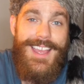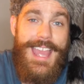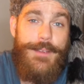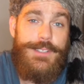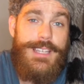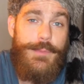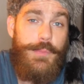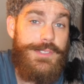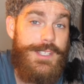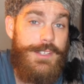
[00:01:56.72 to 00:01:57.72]
Every time a
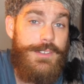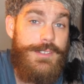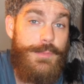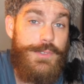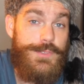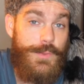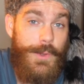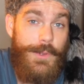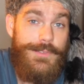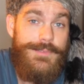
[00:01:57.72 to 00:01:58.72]
particular number is
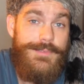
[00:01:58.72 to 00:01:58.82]
rolled,